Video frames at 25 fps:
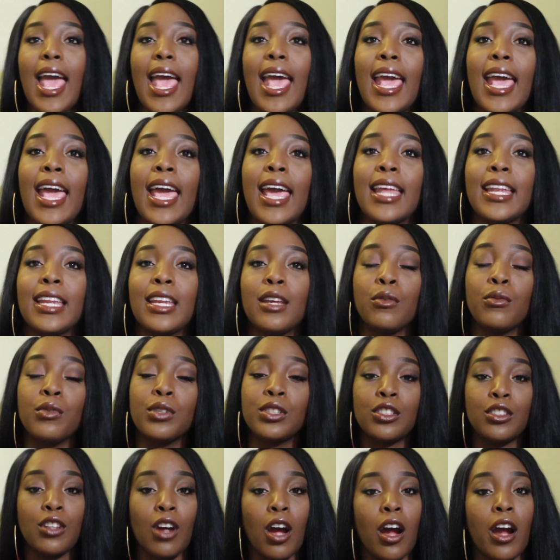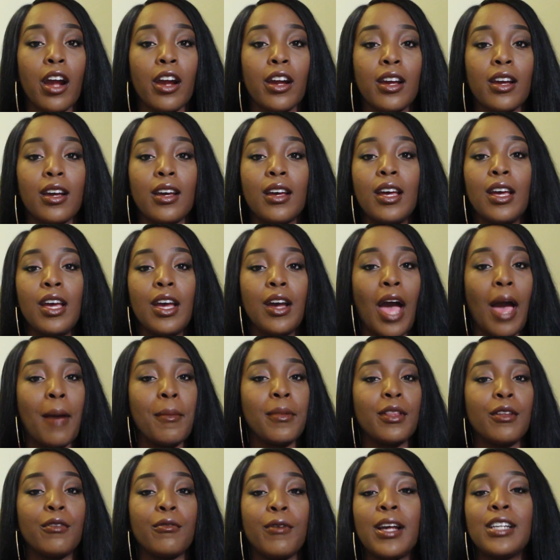and it was dark.
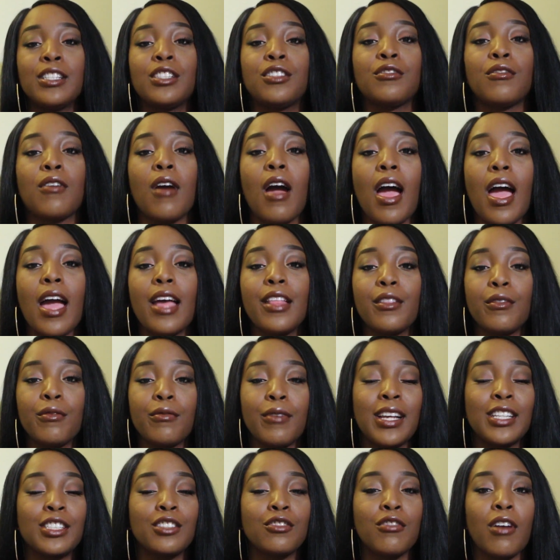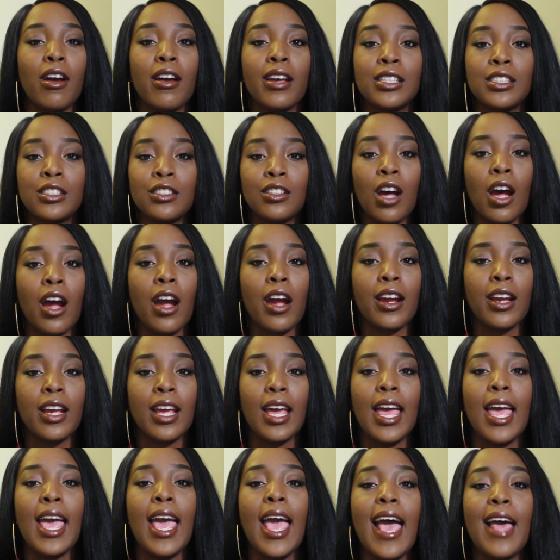I'm in the restaurant is dark,
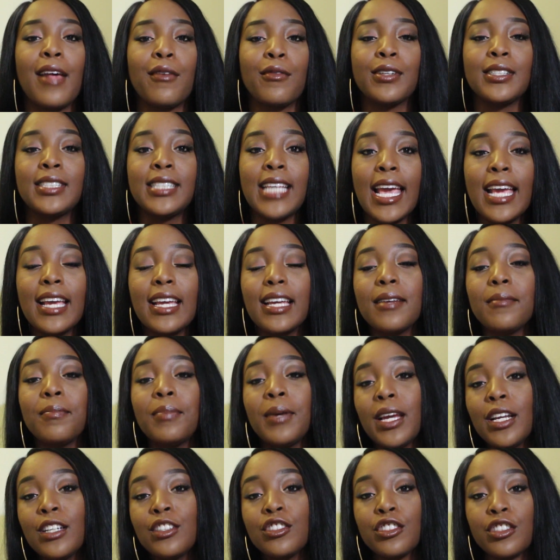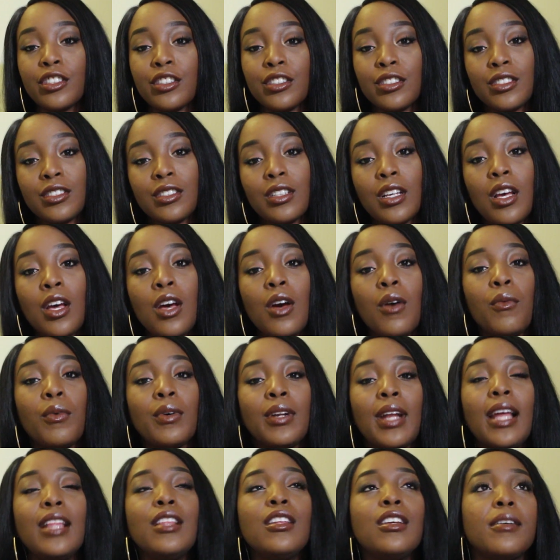and we're taking pictures.
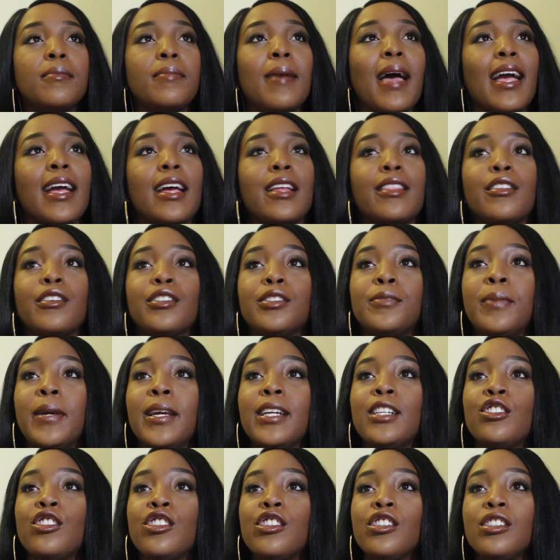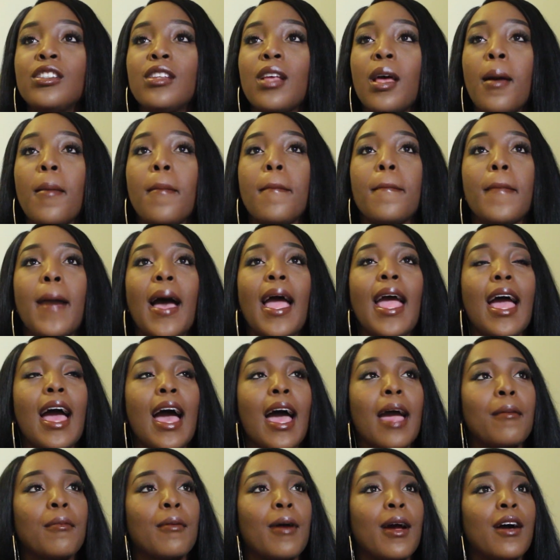When I look back at those pictures, my
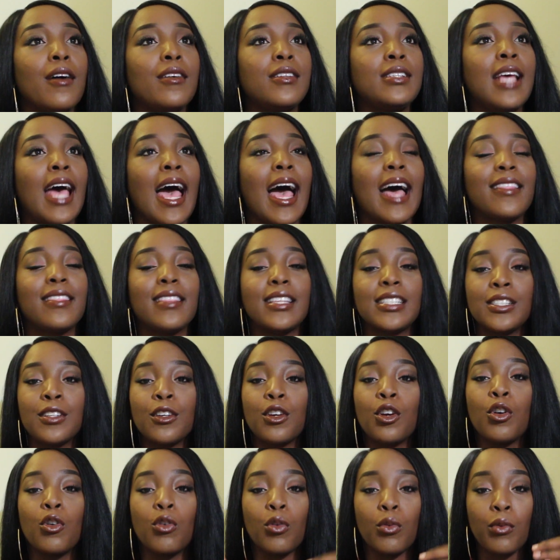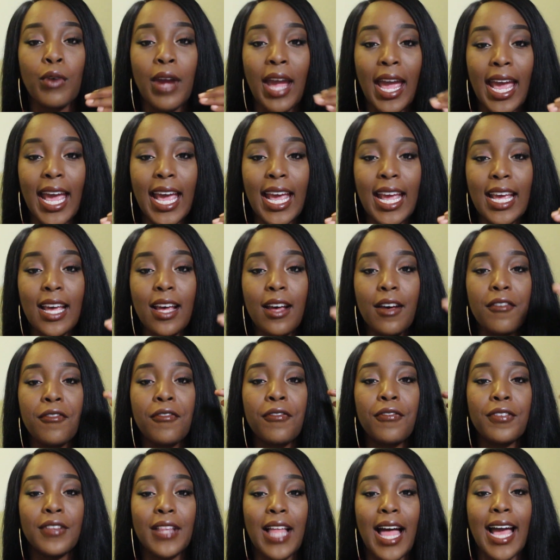eyebrows had this gray
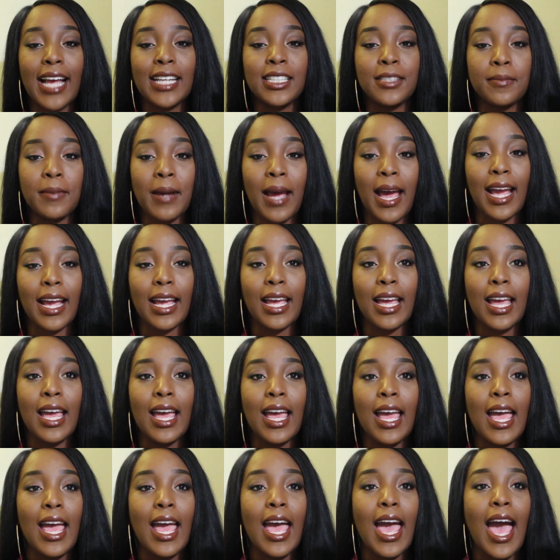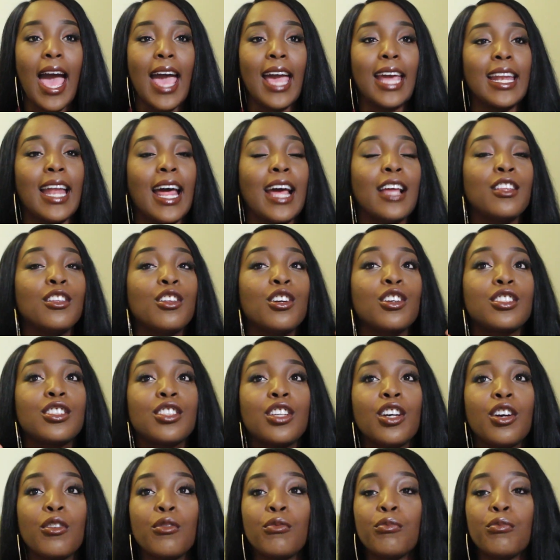flashback and I looked